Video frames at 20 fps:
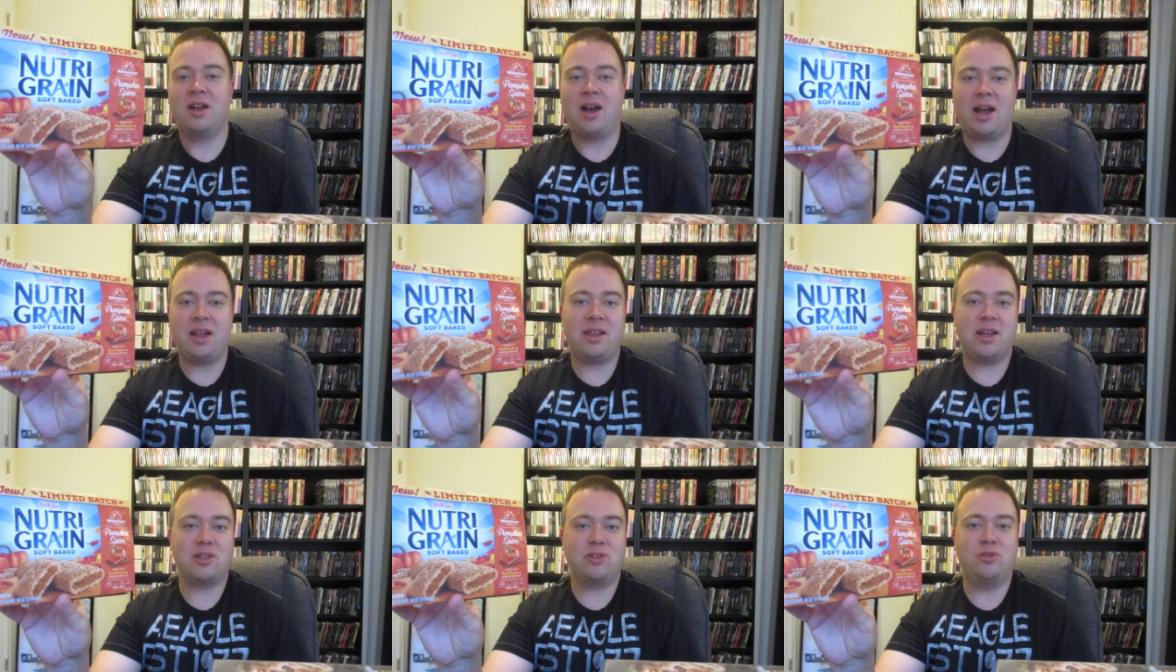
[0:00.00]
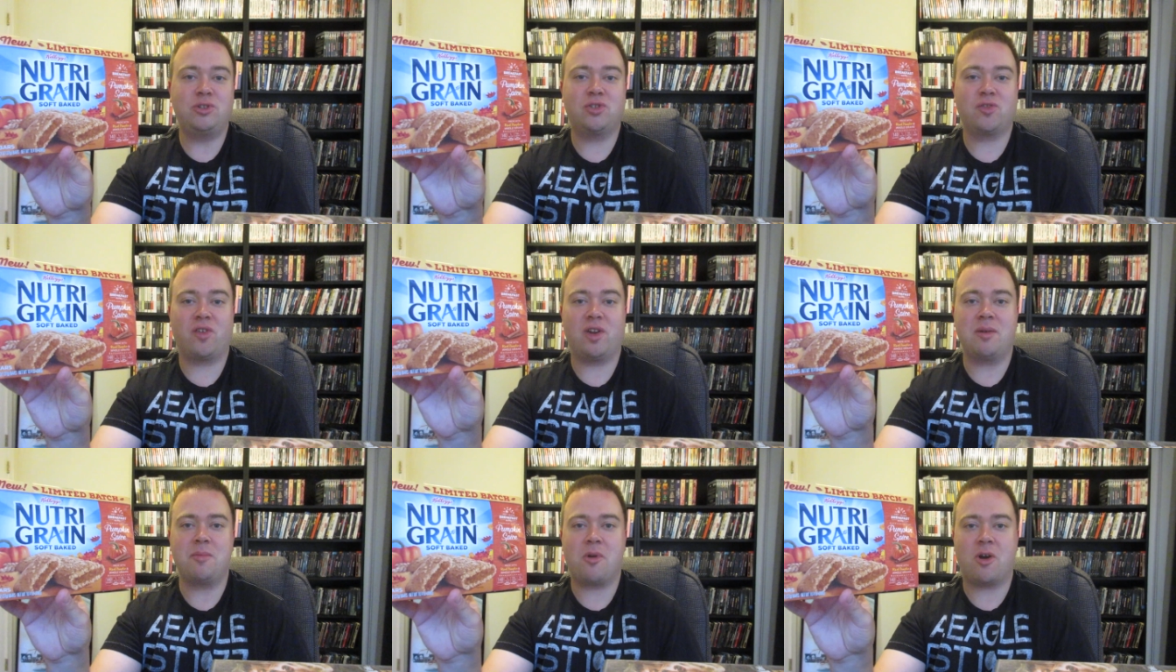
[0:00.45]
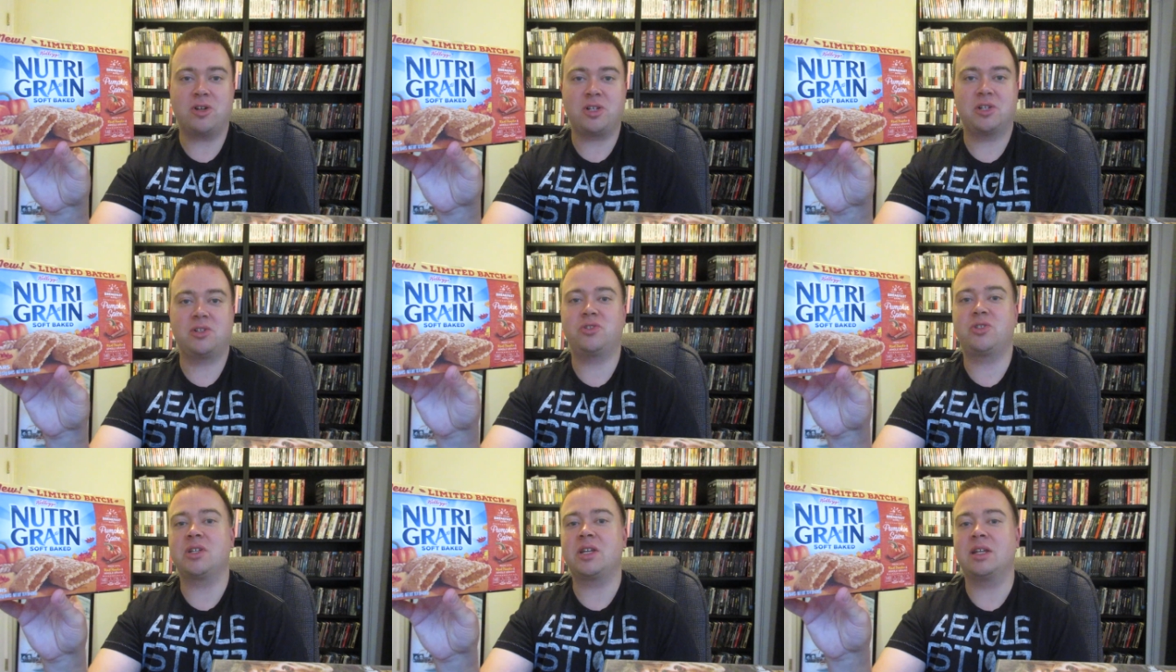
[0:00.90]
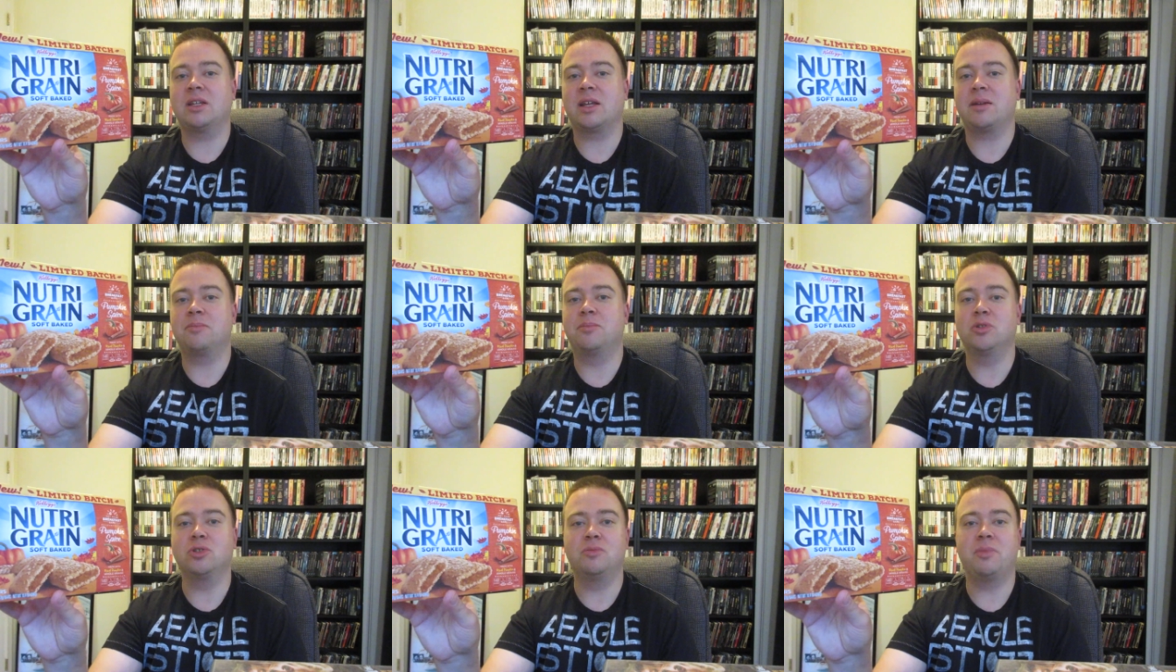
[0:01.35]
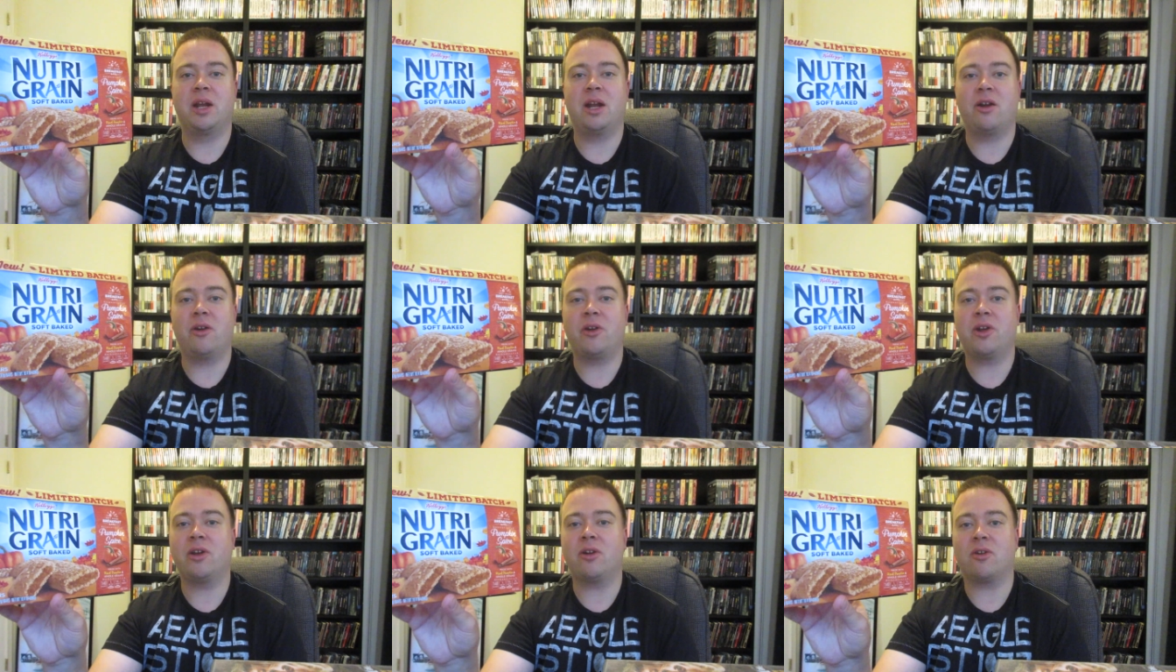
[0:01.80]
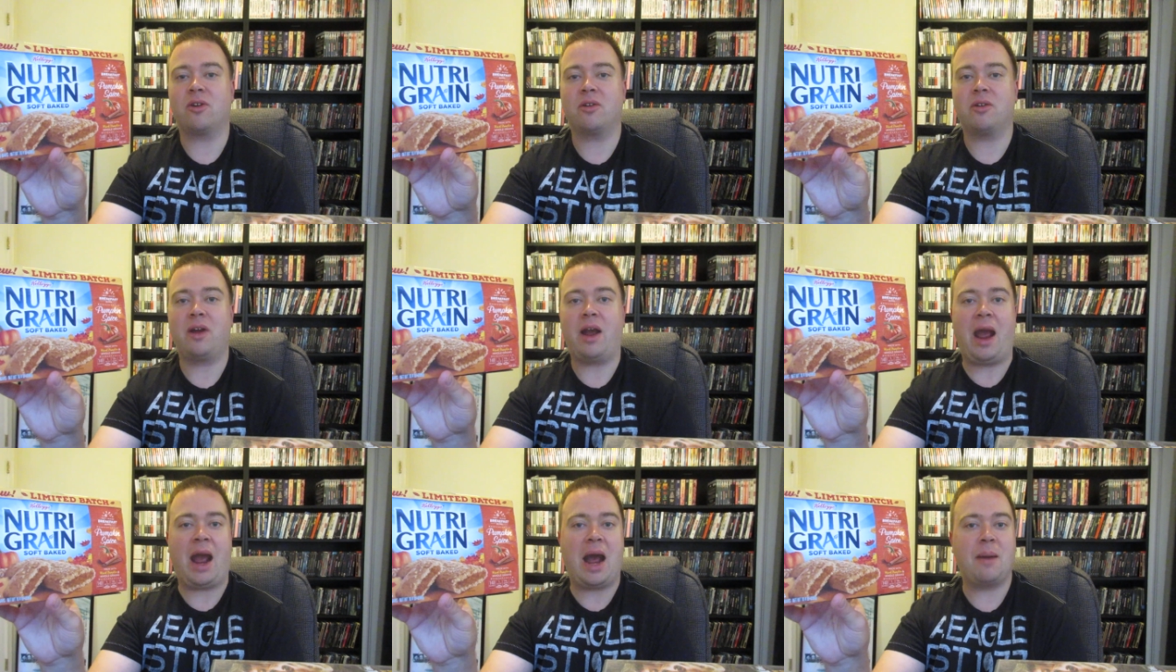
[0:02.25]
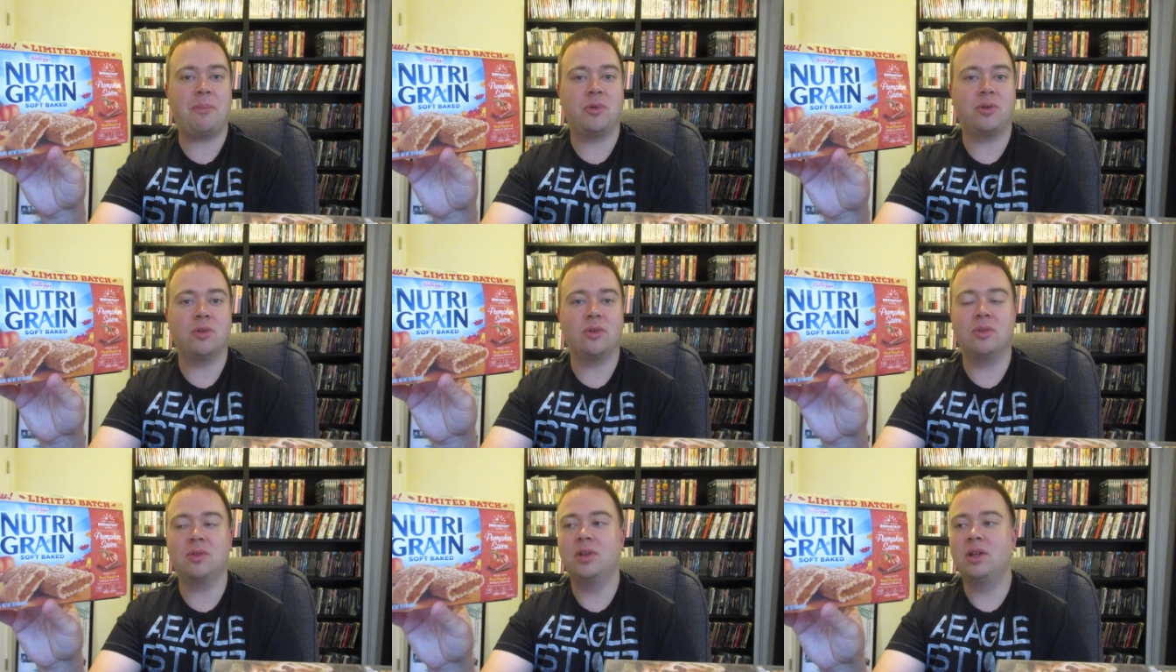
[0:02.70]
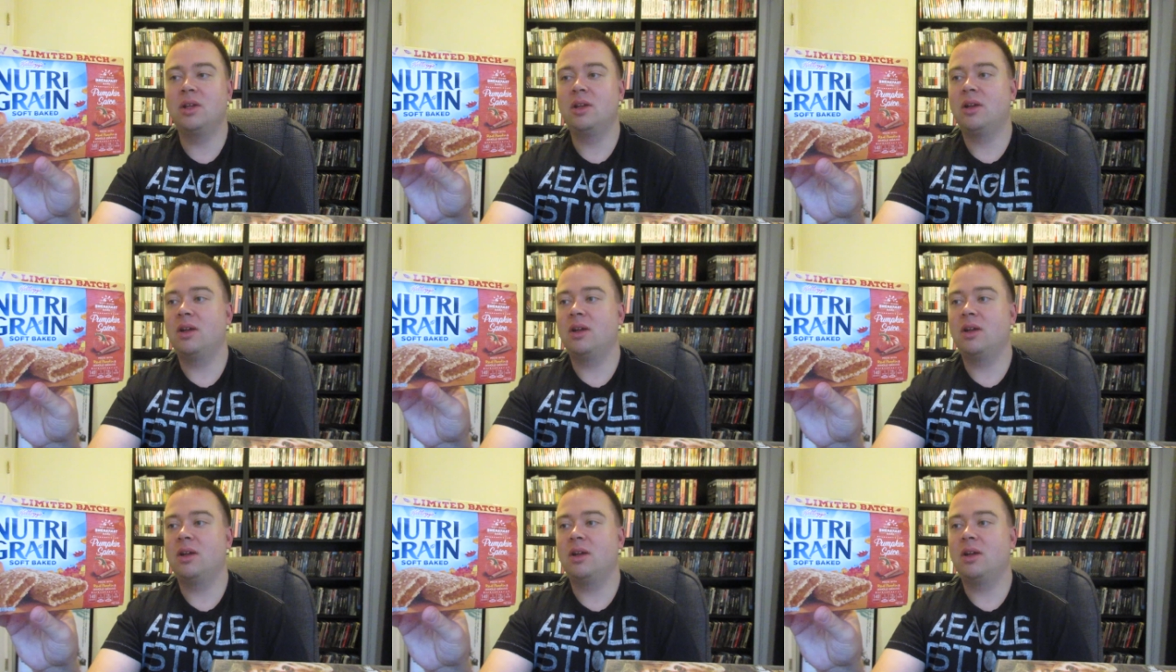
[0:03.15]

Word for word: I like NutriGrain bars. I usually get like blueberry or apple.